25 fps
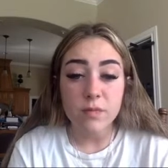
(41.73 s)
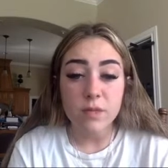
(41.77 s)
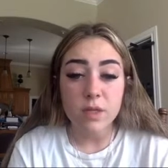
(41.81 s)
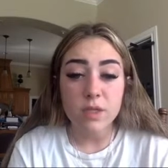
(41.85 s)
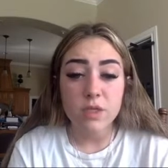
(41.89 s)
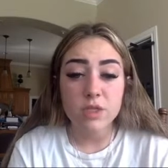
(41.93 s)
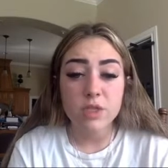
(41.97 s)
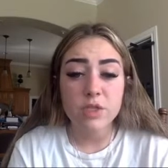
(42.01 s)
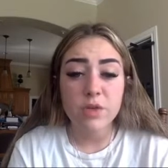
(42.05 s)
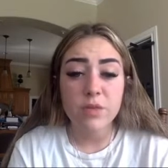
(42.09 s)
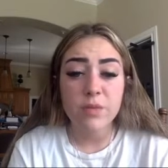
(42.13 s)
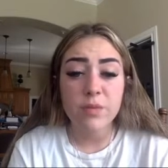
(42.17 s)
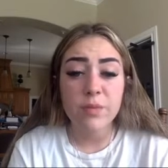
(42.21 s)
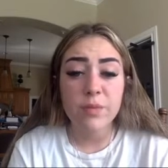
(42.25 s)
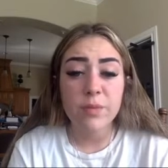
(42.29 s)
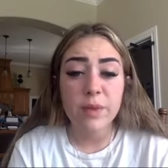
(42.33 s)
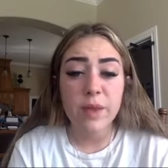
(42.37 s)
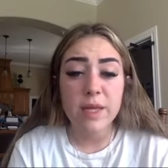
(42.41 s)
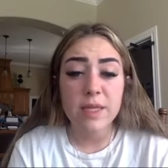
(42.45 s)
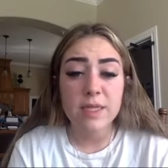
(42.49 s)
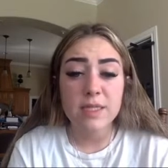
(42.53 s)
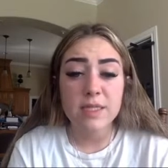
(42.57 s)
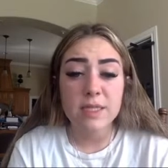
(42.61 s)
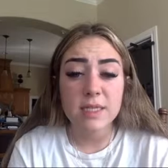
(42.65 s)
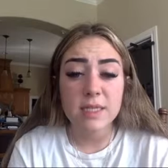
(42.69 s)
So
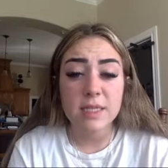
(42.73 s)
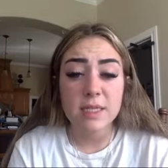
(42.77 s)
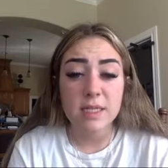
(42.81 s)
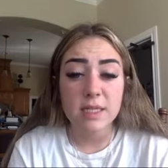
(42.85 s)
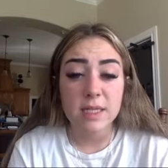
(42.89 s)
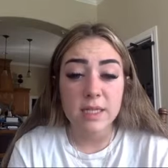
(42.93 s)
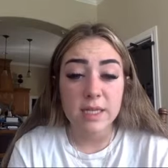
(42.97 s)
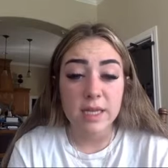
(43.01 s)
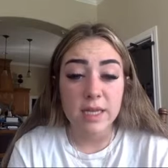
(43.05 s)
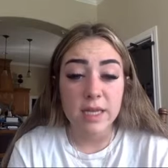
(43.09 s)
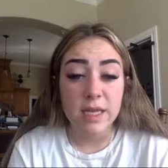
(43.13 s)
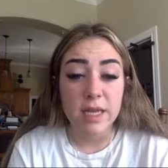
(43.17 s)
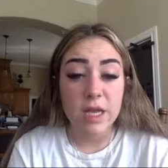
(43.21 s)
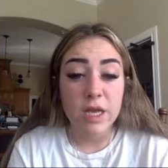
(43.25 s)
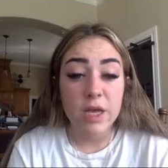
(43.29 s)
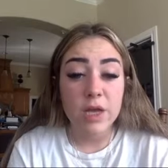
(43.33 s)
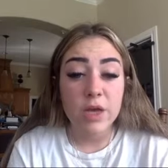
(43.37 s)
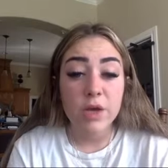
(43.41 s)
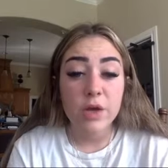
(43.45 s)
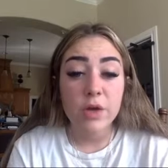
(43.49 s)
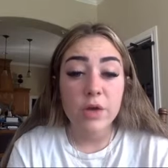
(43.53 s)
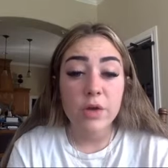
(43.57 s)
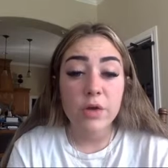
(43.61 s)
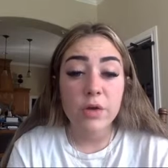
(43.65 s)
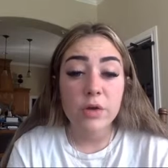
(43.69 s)
basically,
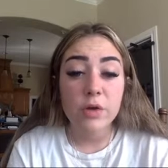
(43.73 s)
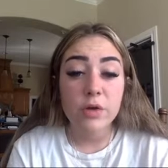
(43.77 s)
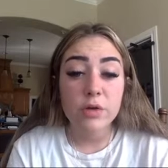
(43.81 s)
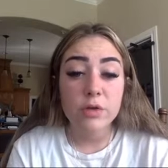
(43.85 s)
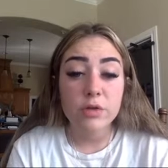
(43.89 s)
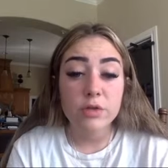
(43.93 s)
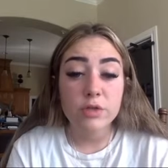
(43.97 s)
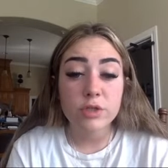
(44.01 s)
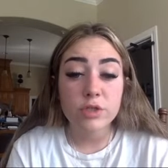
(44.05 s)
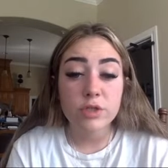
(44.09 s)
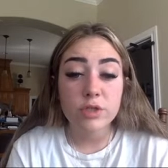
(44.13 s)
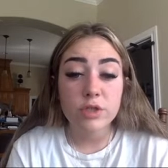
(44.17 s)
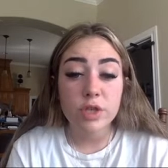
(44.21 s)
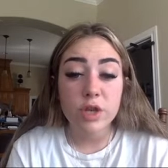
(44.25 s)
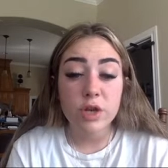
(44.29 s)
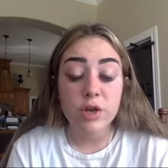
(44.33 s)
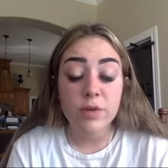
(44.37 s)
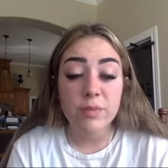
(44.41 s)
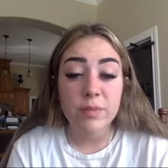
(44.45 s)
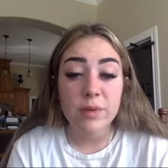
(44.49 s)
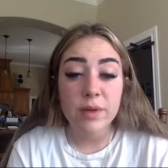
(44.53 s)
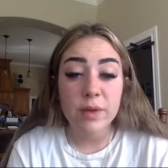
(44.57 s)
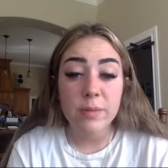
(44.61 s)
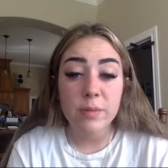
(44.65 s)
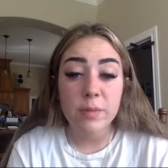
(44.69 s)
co-cultures are
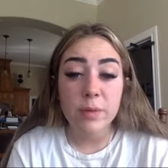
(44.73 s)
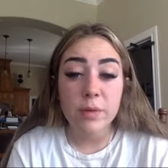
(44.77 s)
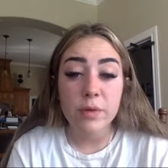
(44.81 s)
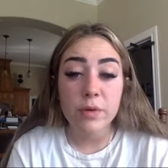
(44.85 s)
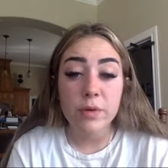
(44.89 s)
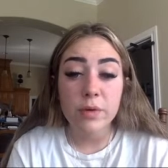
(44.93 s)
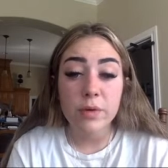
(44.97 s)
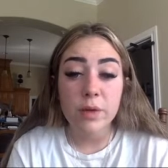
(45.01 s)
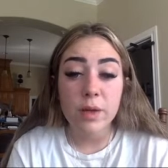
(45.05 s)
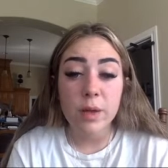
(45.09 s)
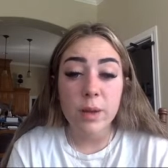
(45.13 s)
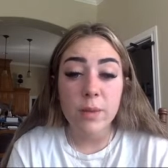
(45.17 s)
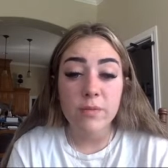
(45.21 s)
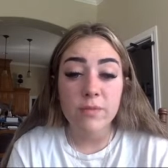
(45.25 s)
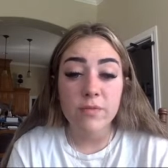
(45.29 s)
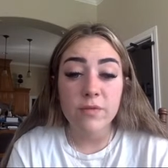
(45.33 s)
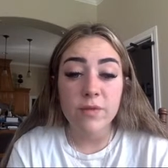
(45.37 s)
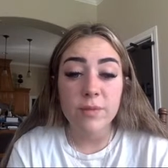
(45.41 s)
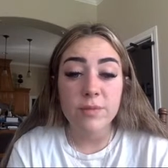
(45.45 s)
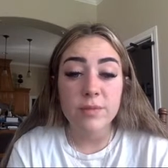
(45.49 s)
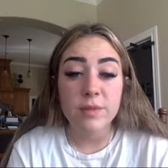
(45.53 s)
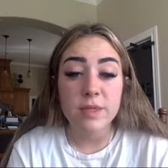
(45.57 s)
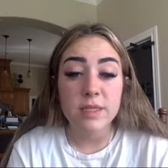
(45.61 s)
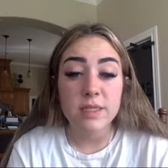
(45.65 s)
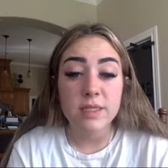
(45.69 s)
people who come
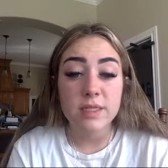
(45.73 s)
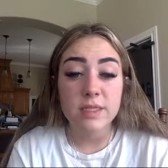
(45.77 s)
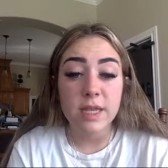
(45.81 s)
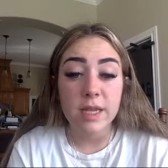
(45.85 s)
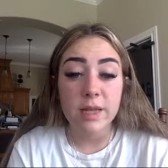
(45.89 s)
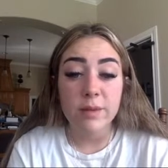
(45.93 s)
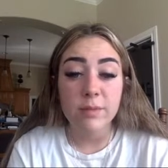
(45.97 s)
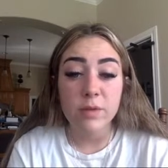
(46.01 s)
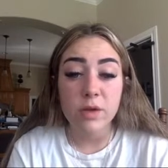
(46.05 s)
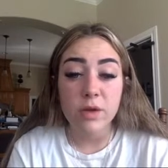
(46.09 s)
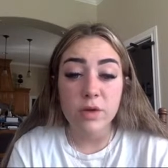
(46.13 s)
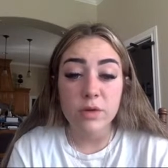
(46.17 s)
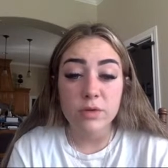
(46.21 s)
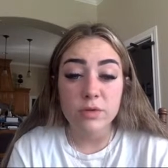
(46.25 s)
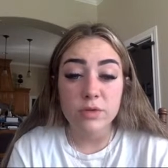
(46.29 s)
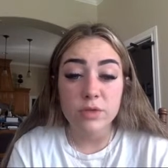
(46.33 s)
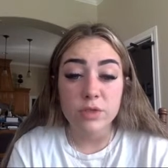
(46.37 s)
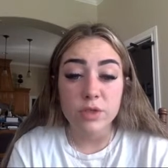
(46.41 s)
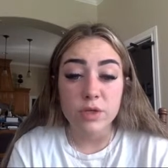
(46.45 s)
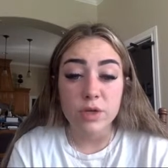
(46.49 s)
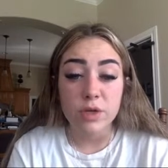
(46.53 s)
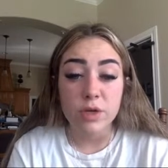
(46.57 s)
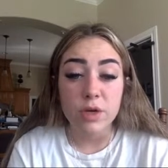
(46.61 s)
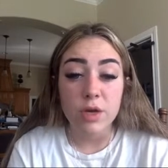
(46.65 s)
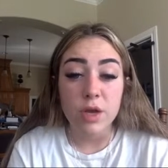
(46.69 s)
from the same
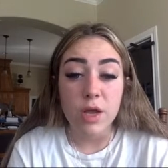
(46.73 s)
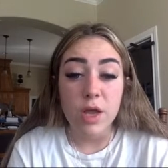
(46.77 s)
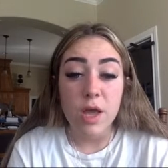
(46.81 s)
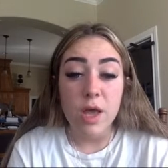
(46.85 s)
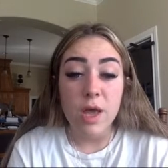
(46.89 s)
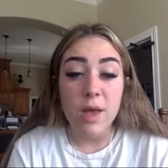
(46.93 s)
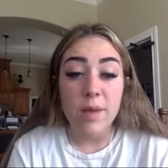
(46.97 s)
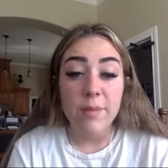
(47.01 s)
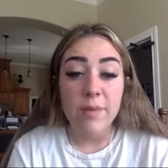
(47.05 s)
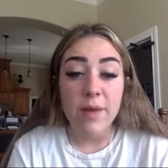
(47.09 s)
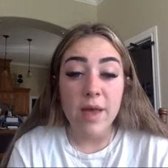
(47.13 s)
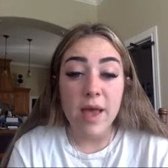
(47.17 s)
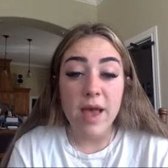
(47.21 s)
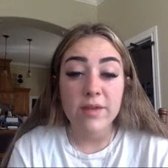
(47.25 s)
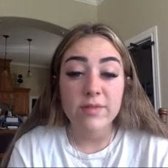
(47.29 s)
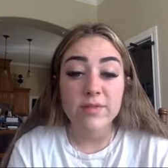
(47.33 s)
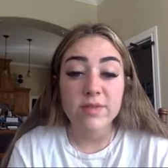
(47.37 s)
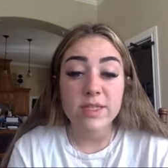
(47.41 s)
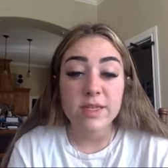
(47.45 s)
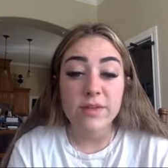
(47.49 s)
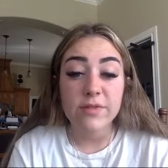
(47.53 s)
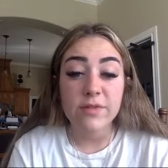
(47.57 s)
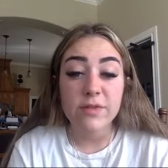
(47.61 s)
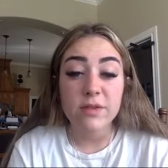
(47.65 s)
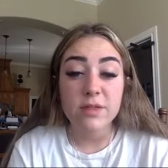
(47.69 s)
culture but have
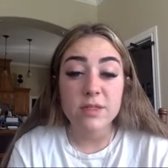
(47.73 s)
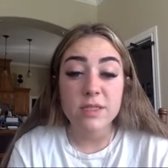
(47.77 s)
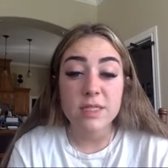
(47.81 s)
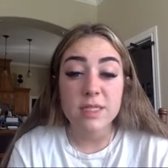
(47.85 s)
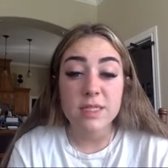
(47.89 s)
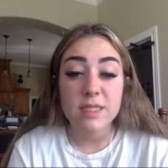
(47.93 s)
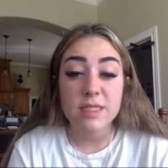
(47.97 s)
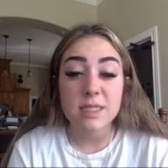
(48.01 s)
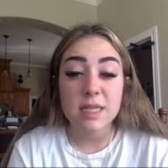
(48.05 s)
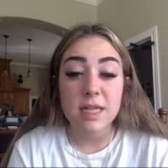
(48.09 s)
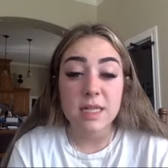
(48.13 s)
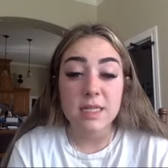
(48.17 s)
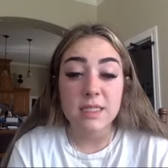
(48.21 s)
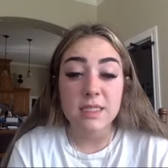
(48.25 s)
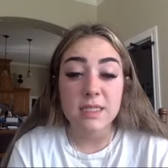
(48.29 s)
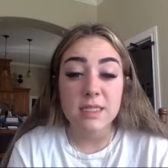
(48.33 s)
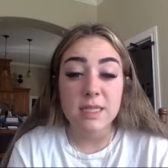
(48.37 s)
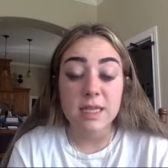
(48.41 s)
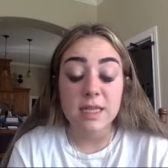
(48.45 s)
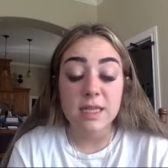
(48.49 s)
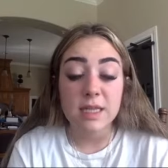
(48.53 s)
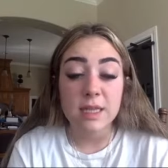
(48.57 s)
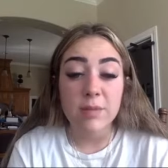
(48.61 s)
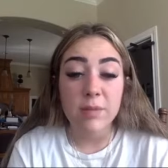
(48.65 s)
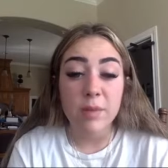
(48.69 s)
differences that
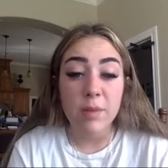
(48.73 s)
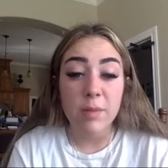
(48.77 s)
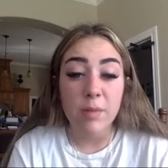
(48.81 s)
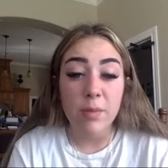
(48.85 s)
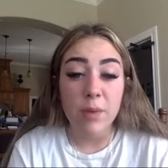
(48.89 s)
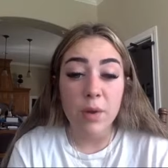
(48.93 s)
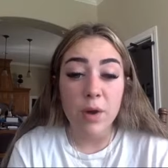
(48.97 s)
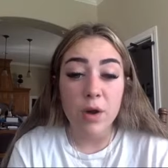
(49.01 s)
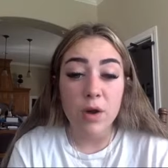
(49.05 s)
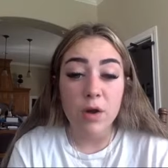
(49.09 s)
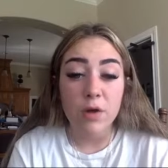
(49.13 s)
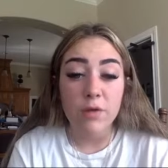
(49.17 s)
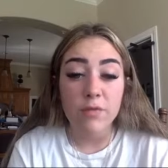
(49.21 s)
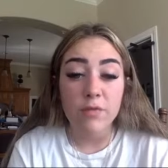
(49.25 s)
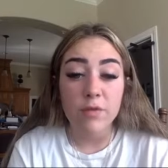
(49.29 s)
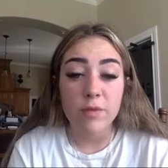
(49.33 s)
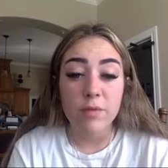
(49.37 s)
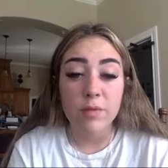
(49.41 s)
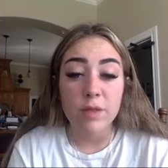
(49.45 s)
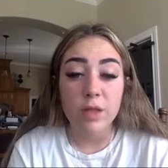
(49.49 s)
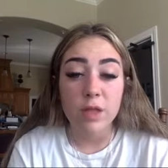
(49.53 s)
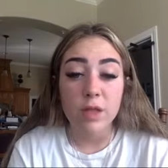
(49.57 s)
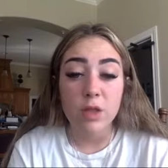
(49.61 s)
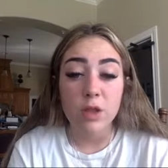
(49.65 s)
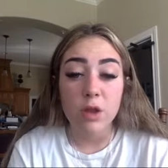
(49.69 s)
set them apart from
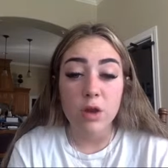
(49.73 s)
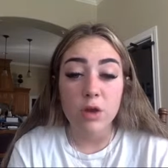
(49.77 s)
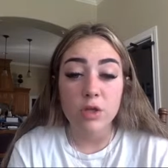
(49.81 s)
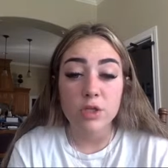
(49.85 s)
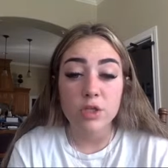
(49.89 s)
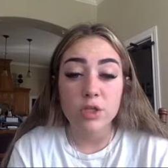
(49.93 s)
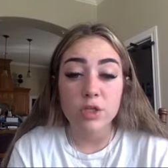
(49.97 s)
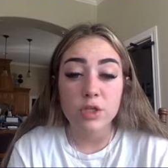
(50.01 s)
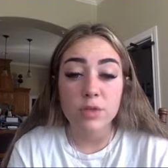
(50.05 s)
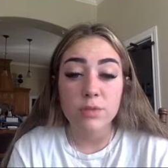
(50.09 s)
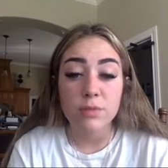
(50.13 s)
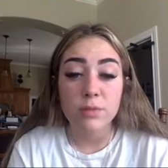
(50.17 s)
the larger,